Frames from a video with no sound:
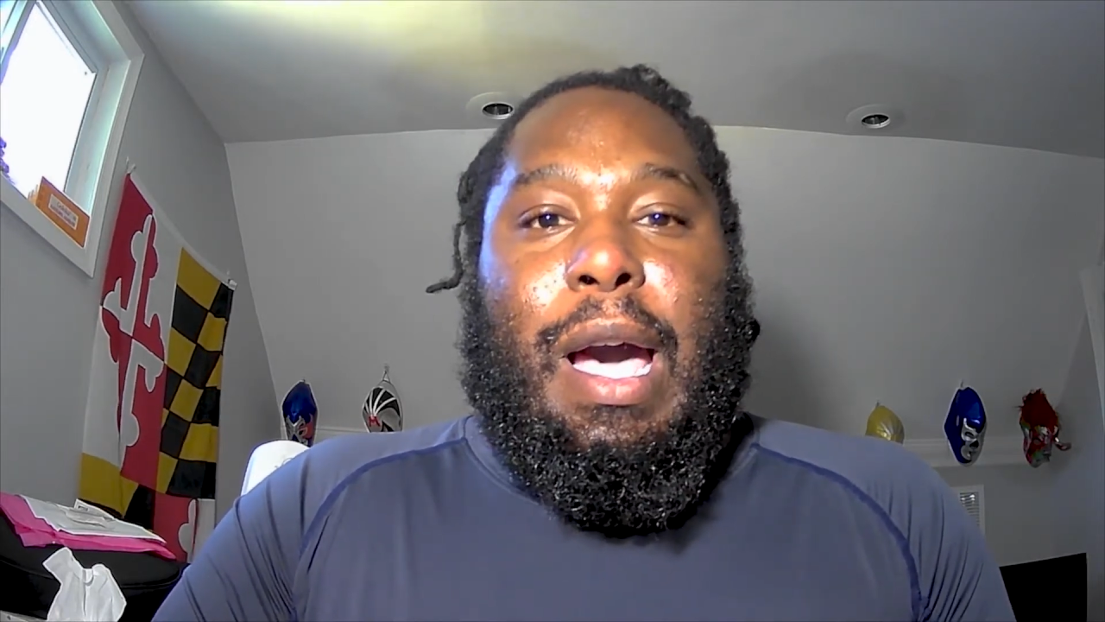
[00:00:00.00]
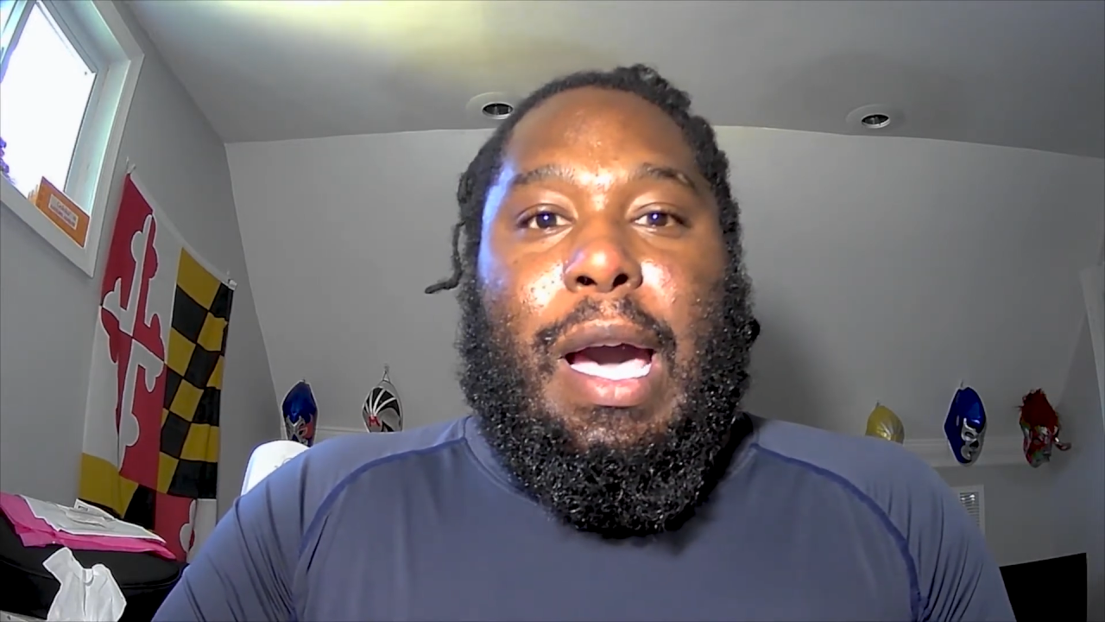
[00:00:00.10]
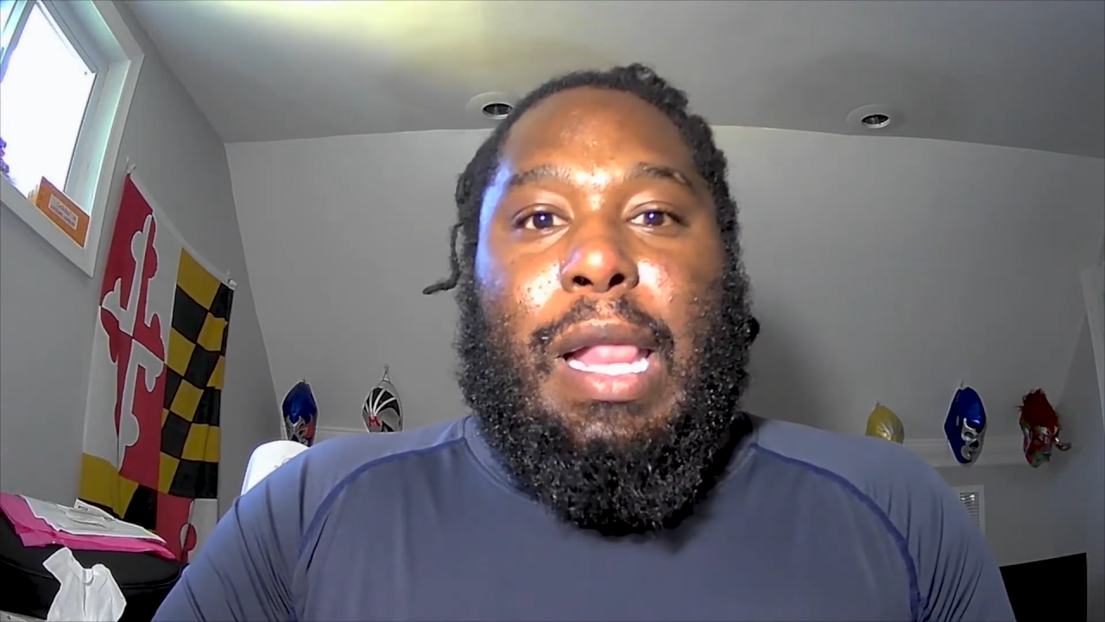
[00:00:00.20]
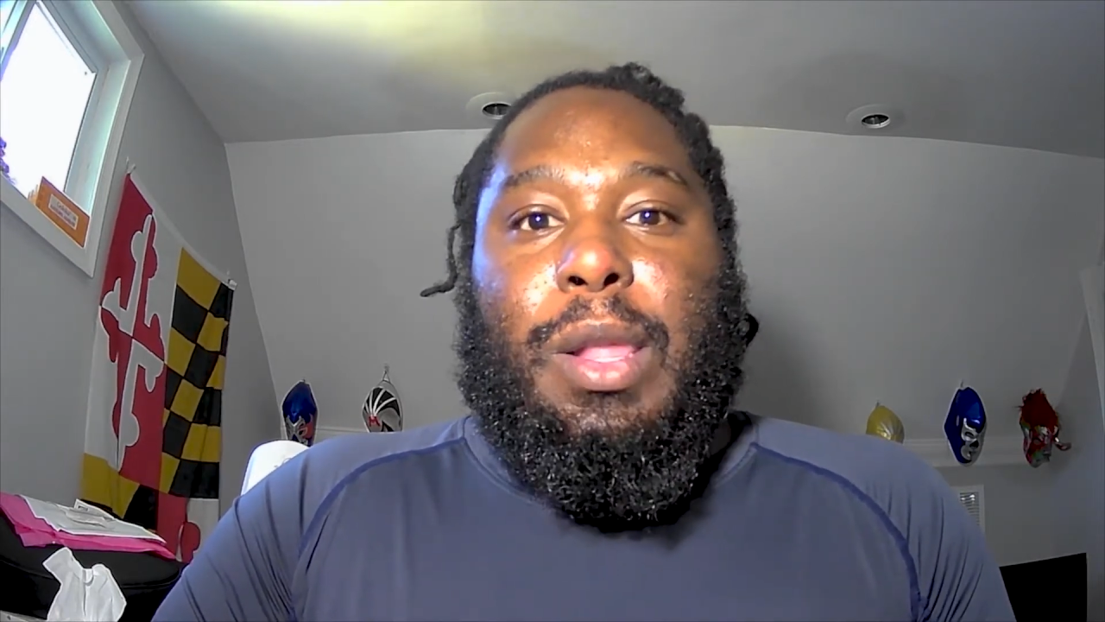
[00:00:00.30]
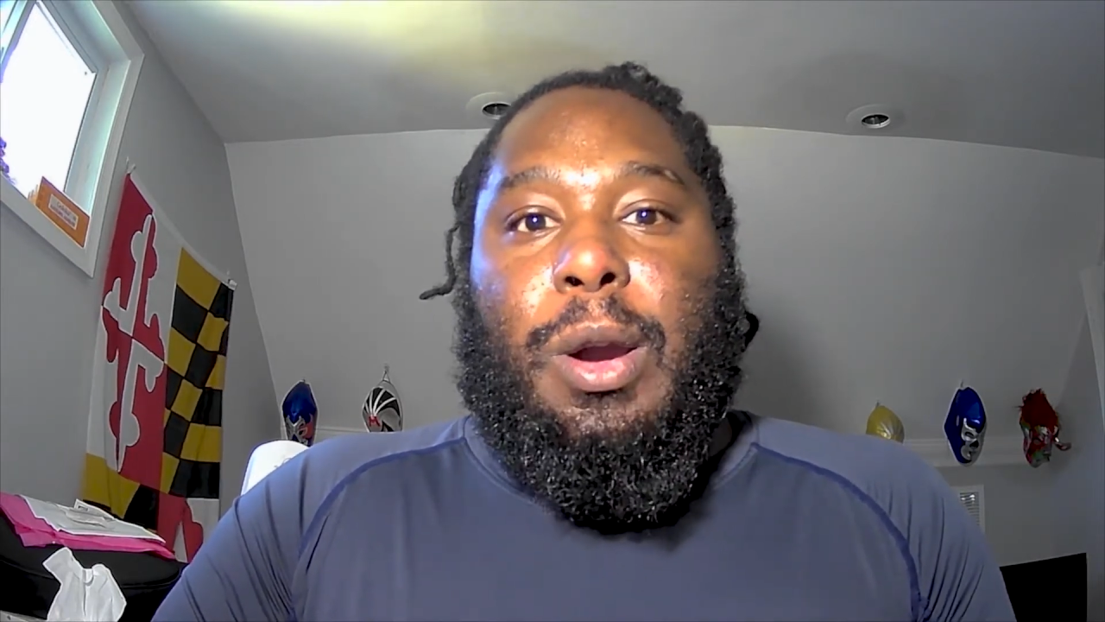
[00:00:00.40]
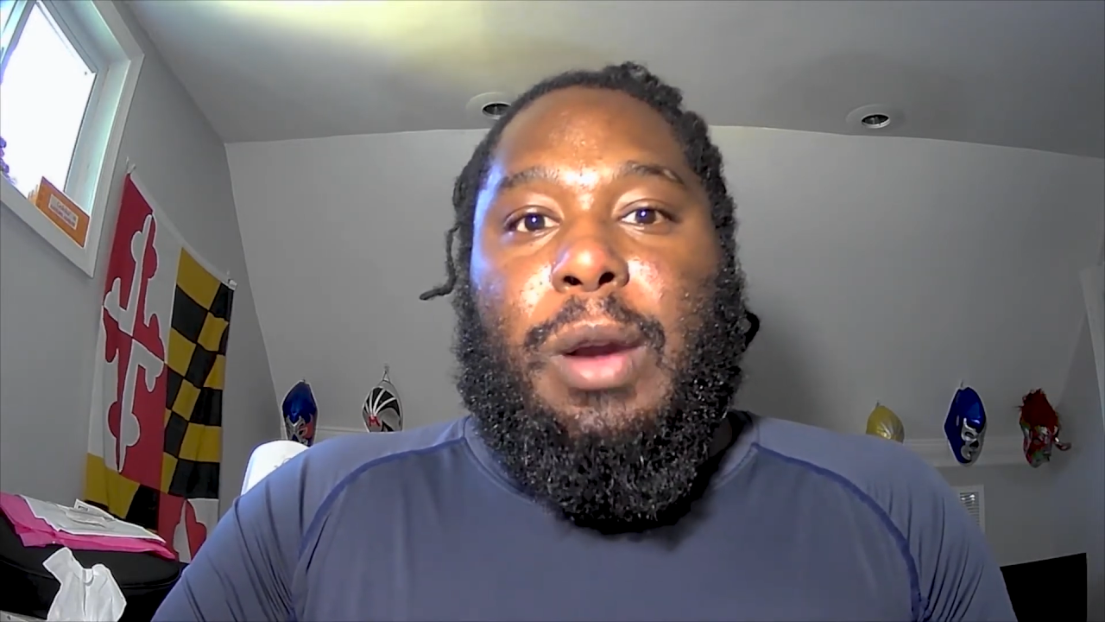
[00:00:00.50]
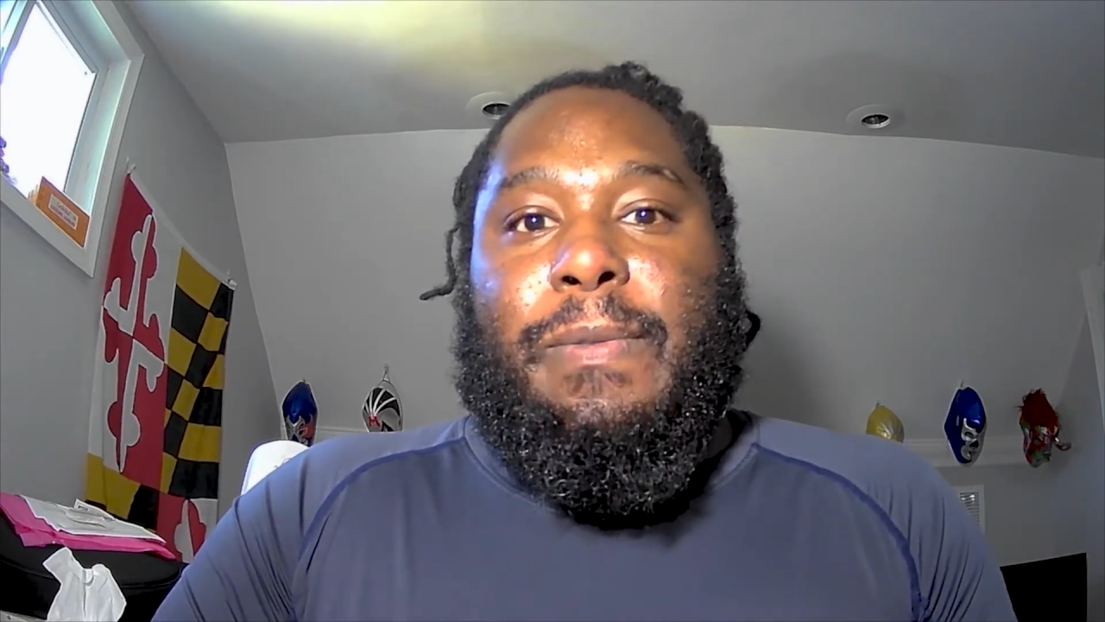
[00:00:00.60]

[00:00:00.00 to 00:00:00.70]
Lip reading: I learned